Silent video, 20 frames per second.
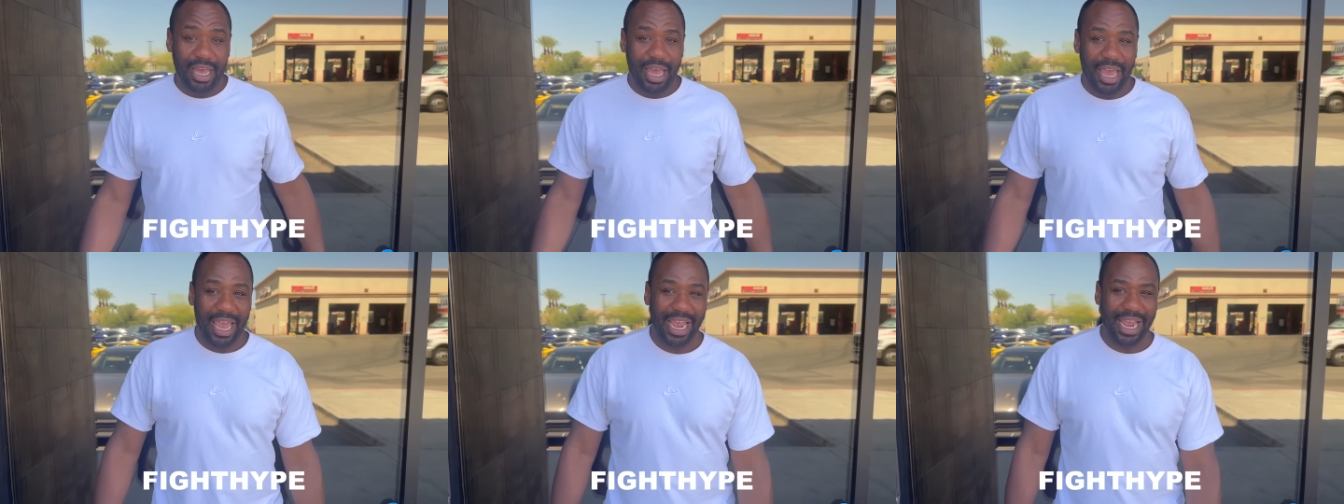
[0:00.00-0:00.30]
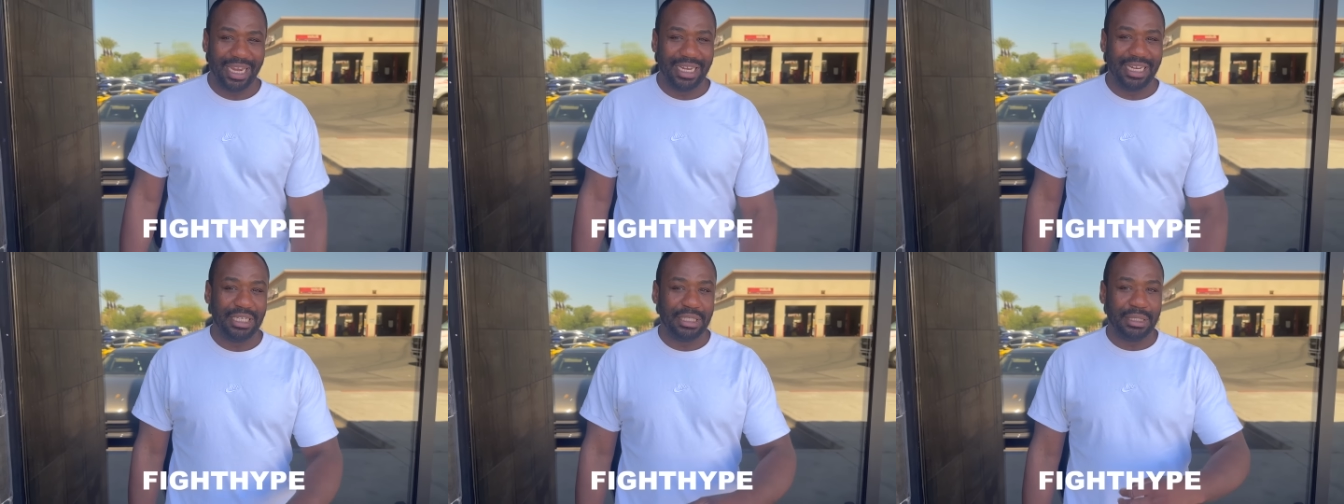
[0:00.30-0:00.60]

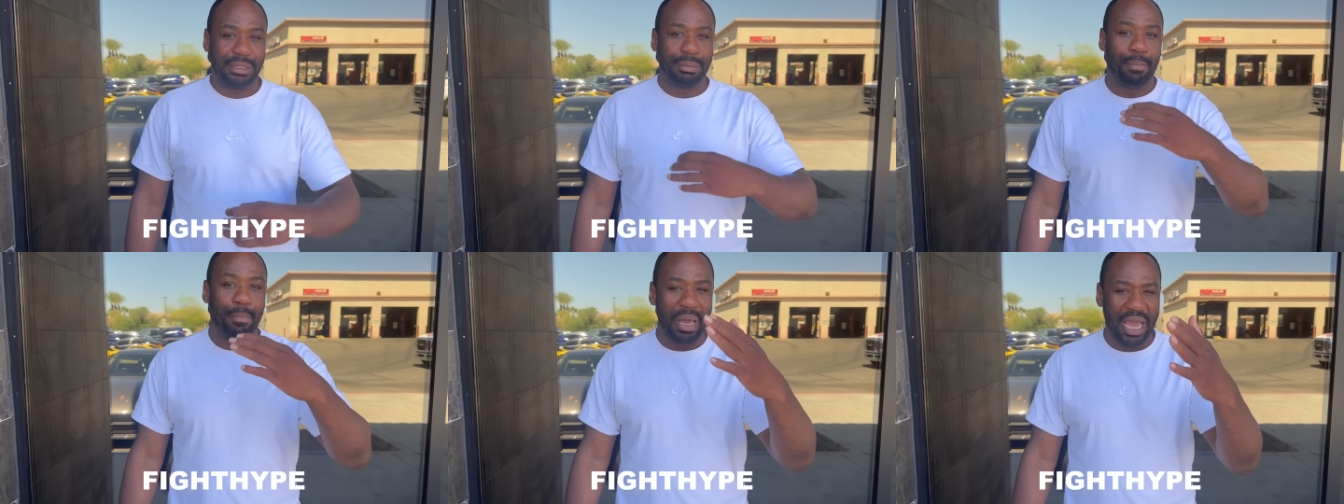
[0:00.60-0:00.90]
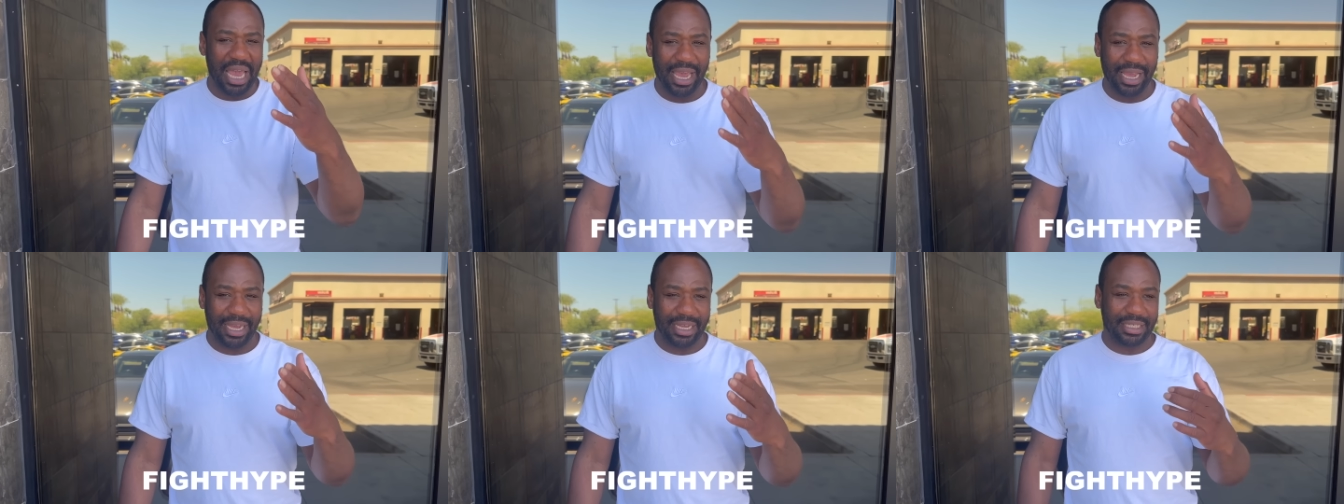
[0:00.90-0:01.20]
And he's
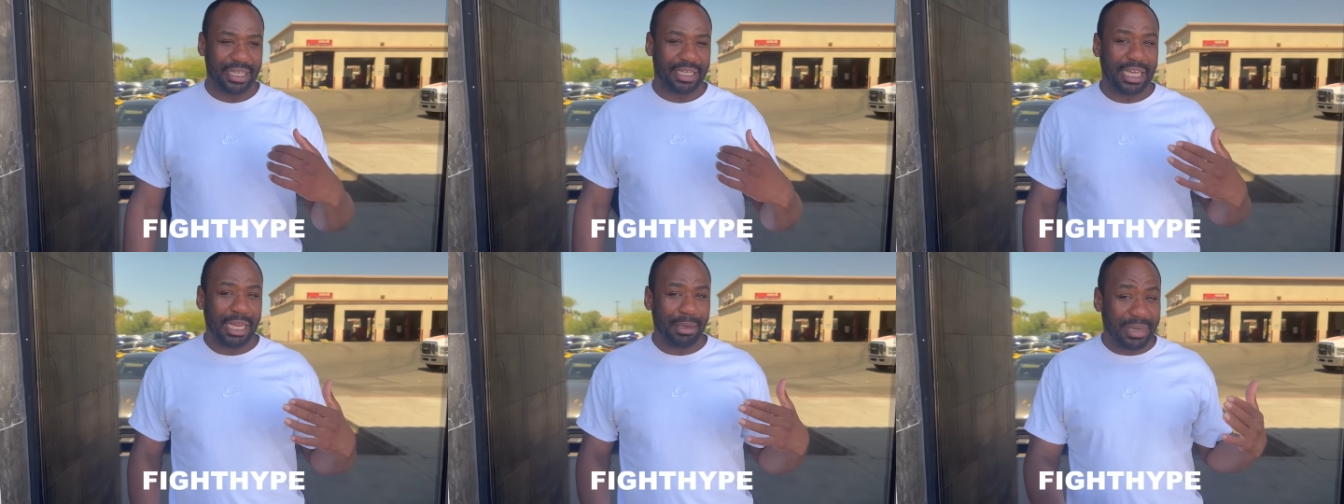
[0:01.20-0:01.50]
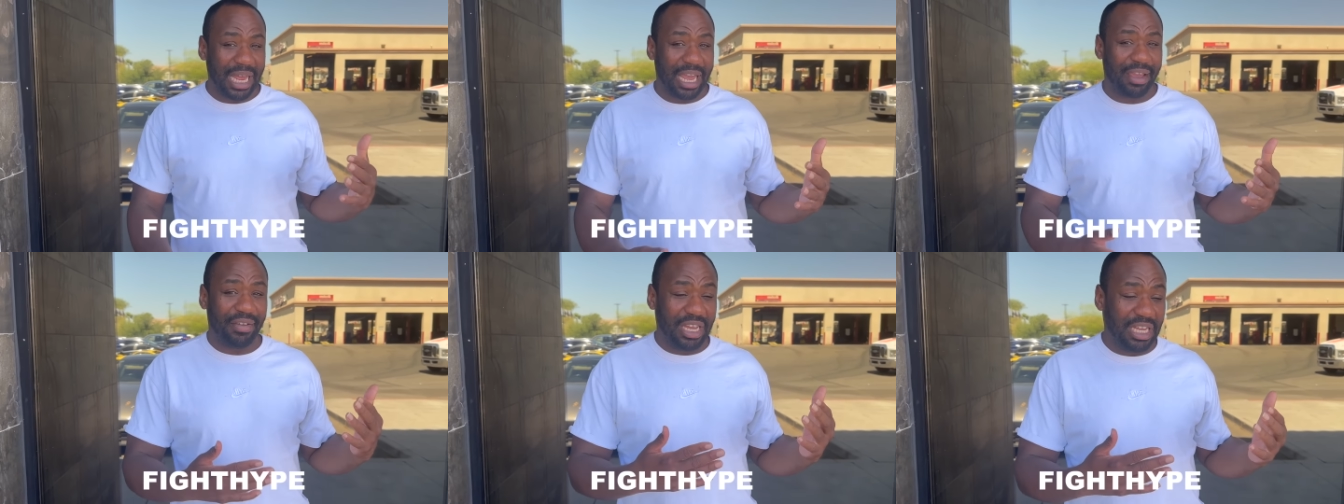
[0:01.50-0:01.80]
big to keep
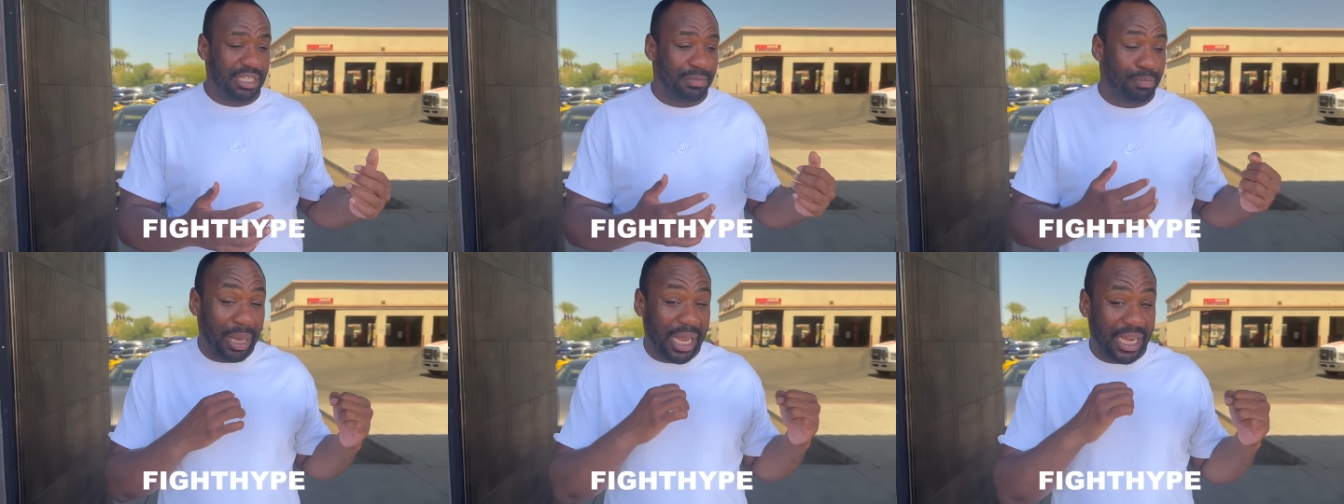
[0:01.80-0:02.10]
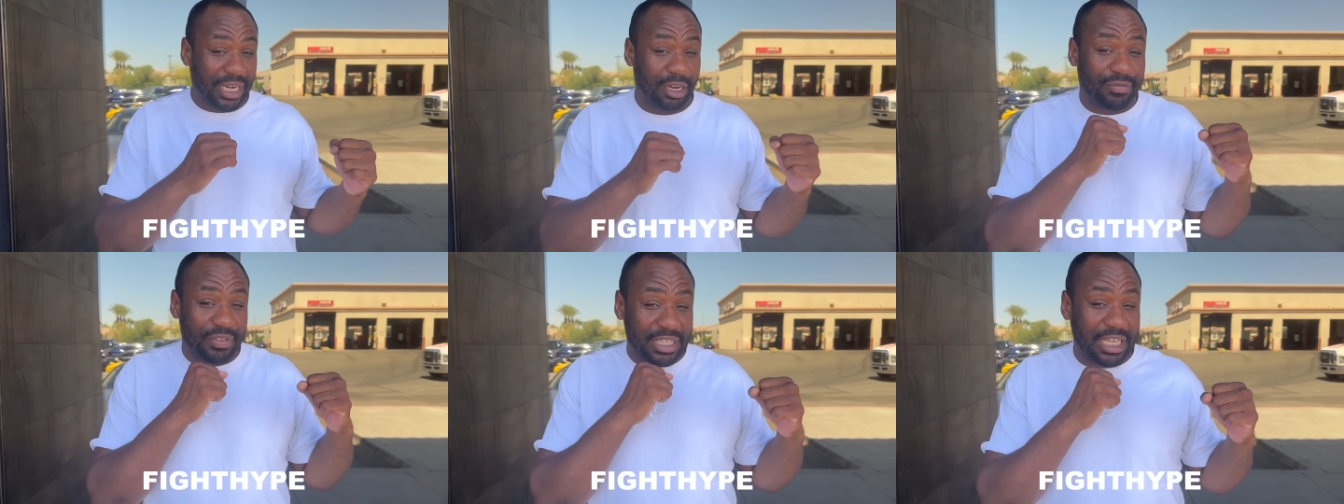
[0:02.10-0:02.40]
David. He's big
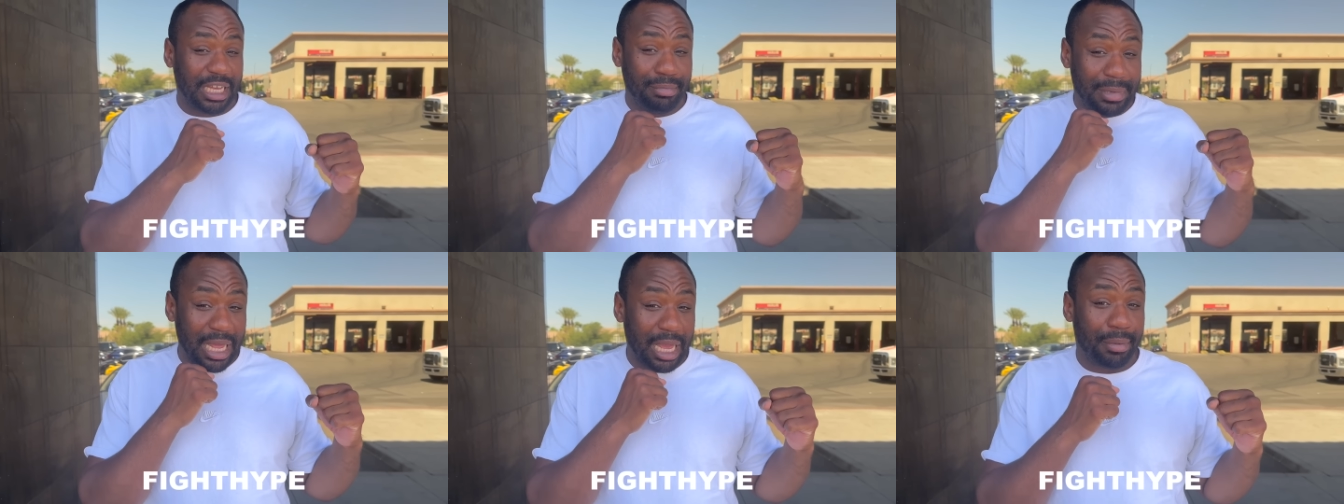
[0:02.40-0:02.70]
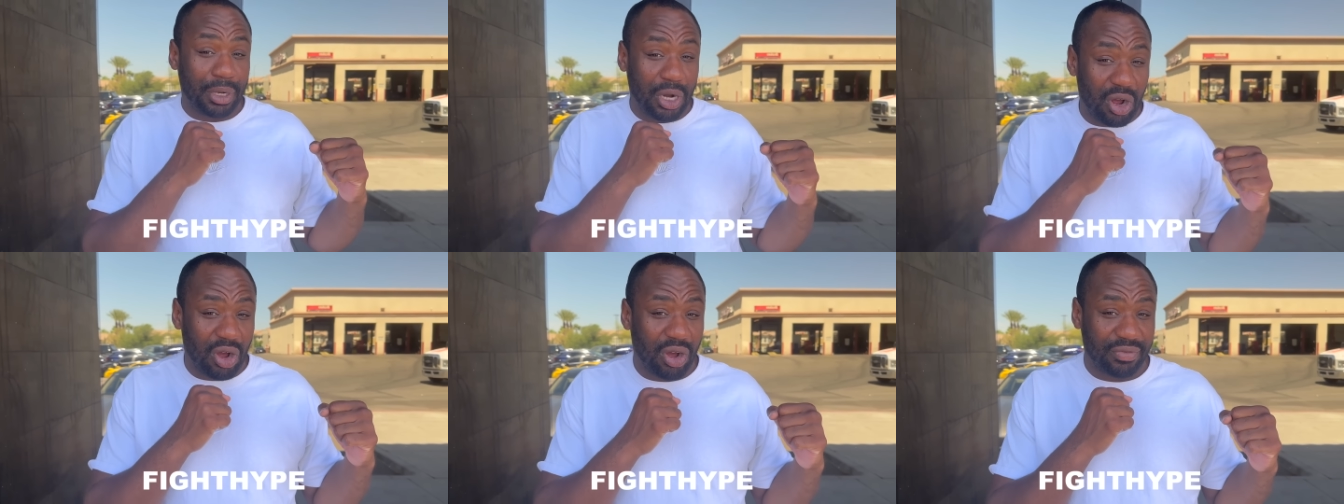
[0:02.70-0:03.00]
enough to keep
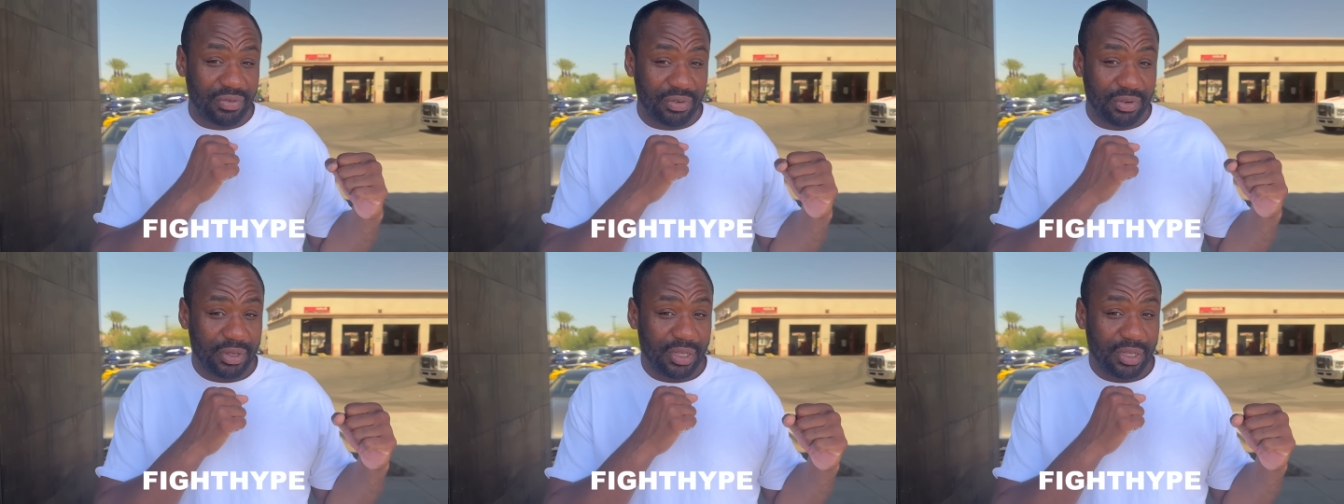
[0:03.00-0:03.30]
David off.